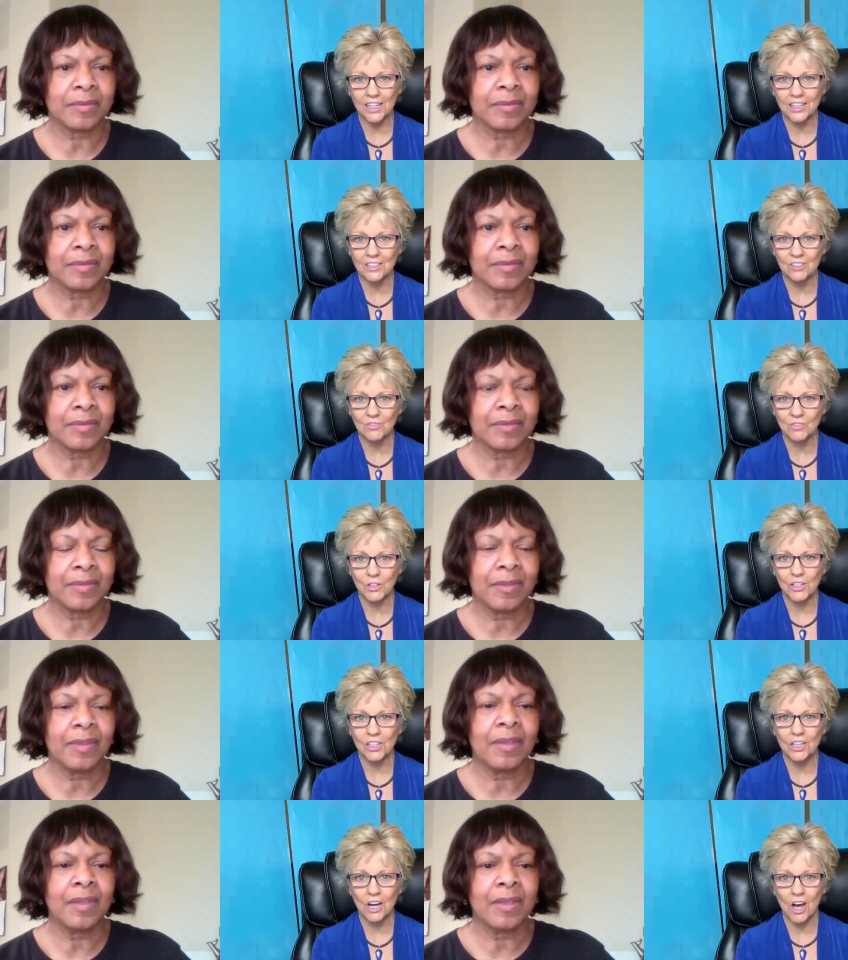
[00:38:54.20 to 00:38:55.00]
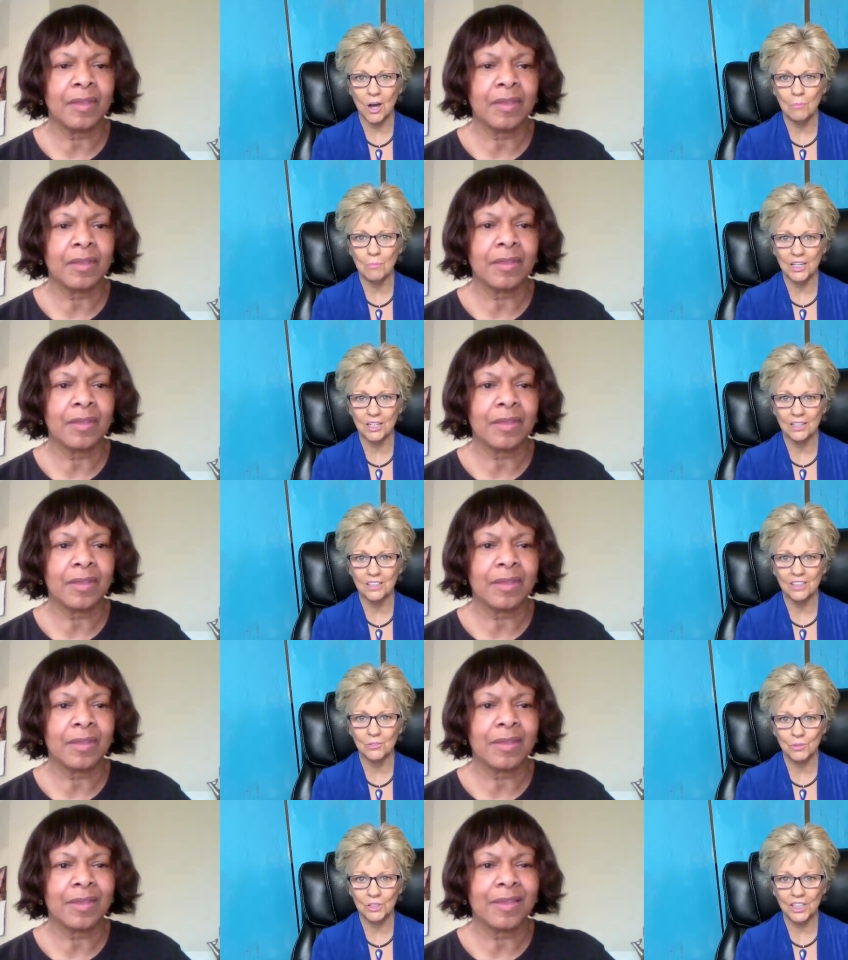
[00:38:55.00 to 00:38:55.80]
Speaker 1: and it's very
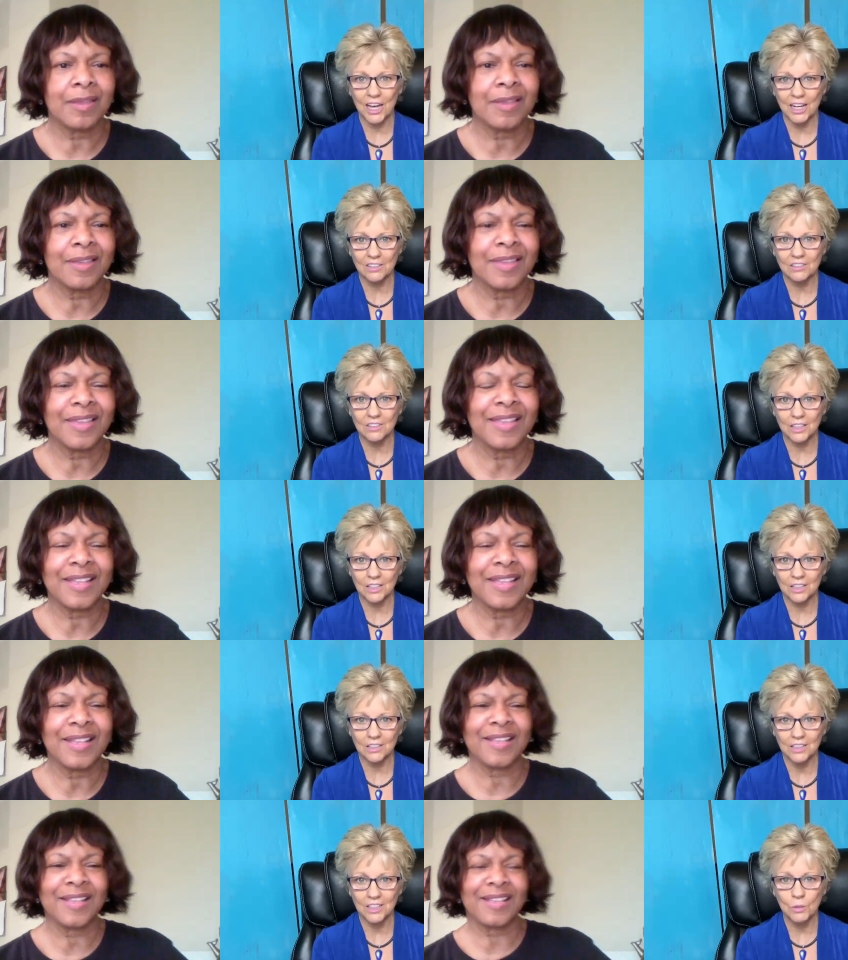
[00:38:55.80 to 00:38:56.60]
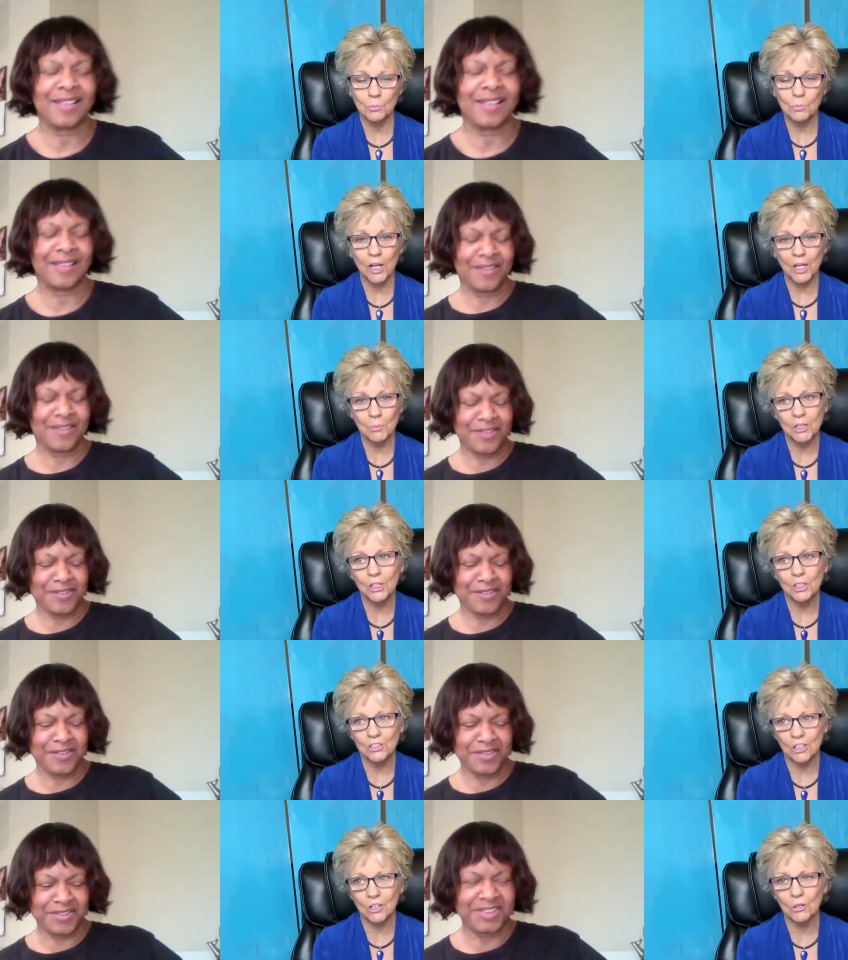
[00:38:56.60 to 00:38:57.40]
calming and relaxing. It would probably be
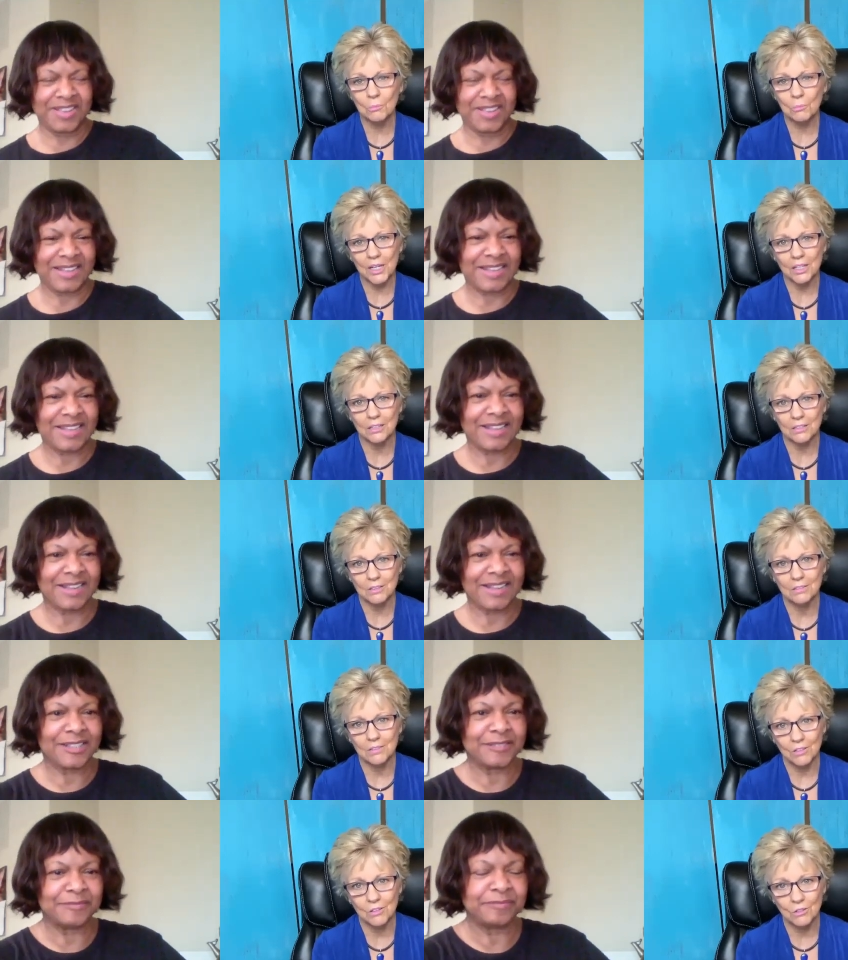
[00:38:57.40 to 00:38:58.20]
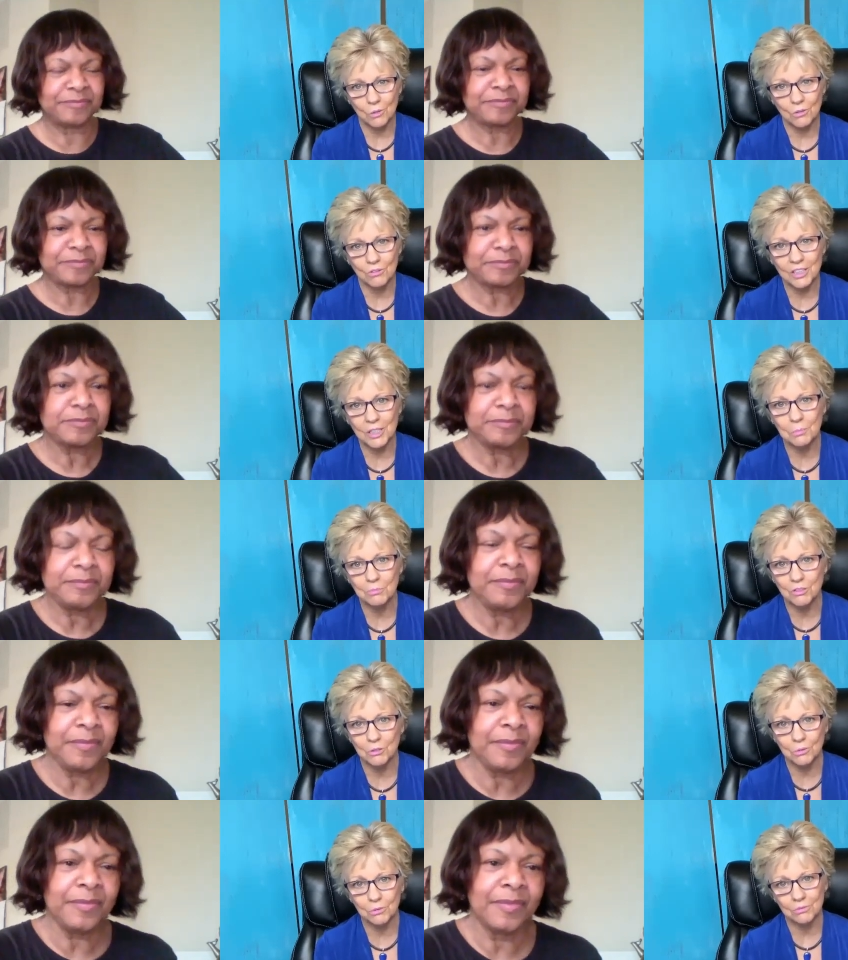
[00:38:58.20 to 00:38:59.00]
good to go to bed or go to
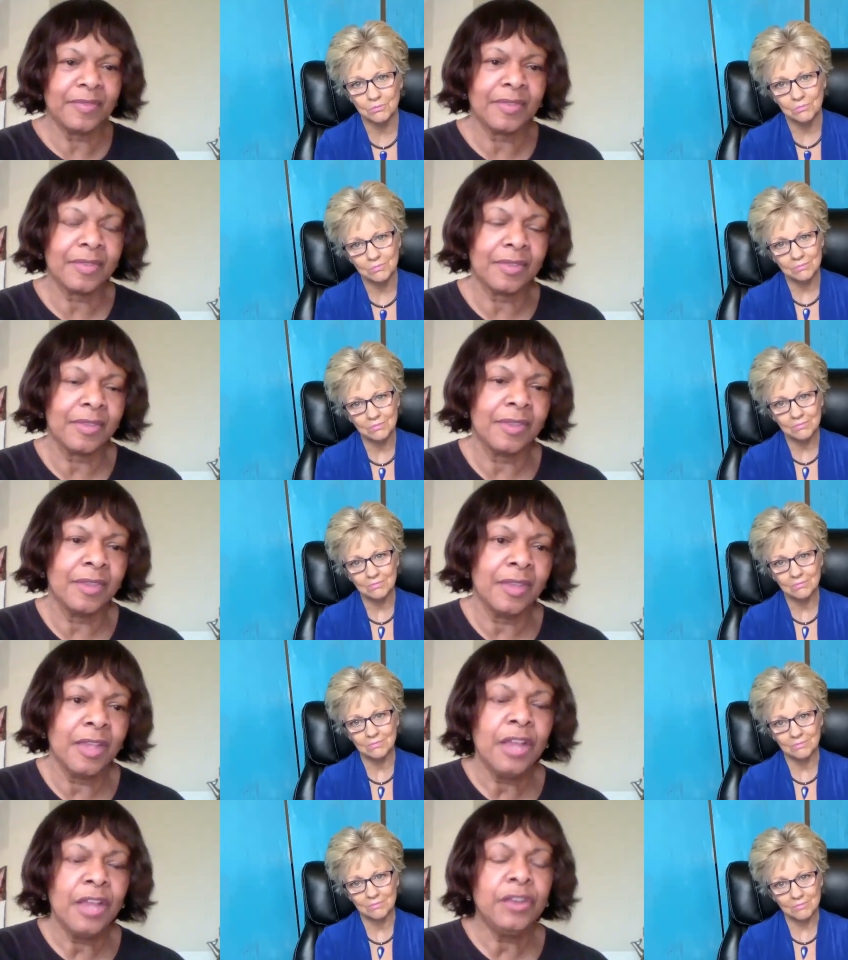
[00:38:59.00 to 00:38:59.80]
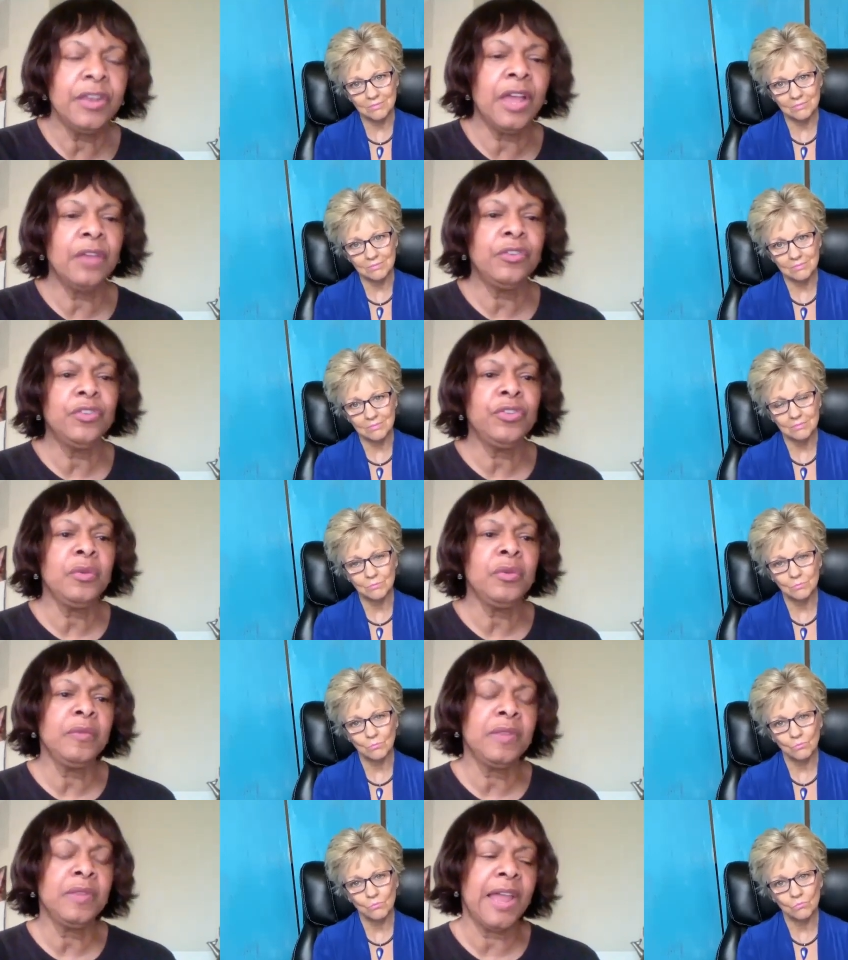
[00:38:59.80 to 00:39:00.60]
sleep to.
Speaker 2: Now, do
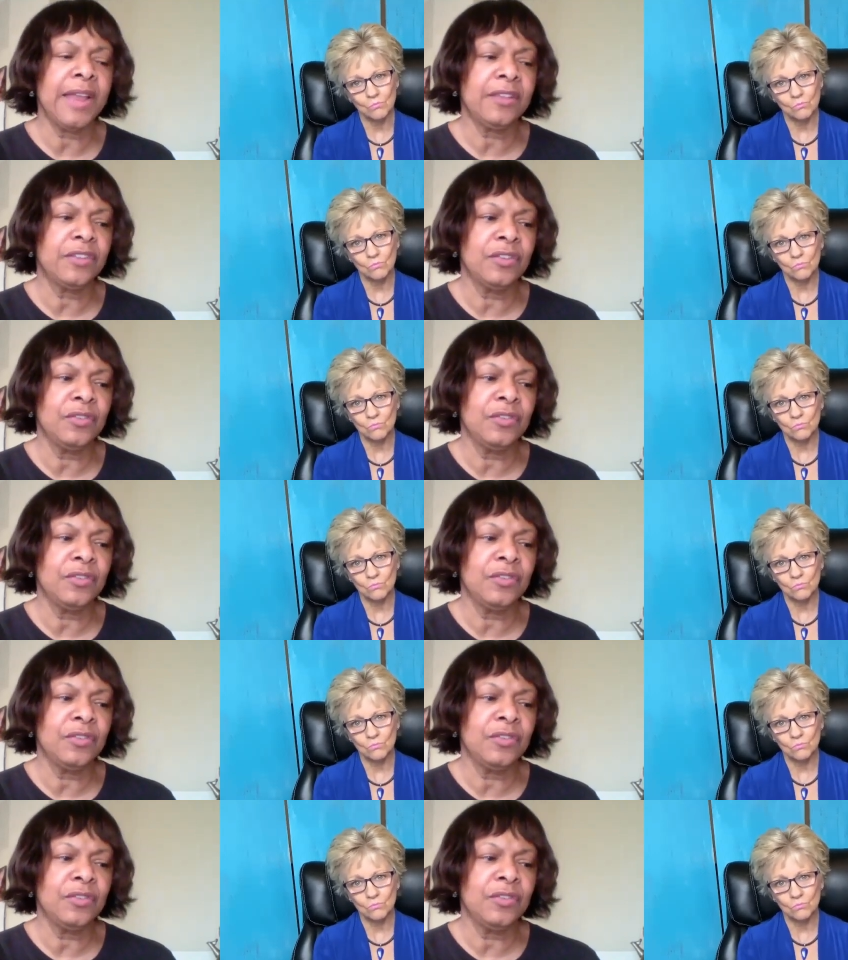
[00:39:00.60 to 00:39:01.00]
you like to do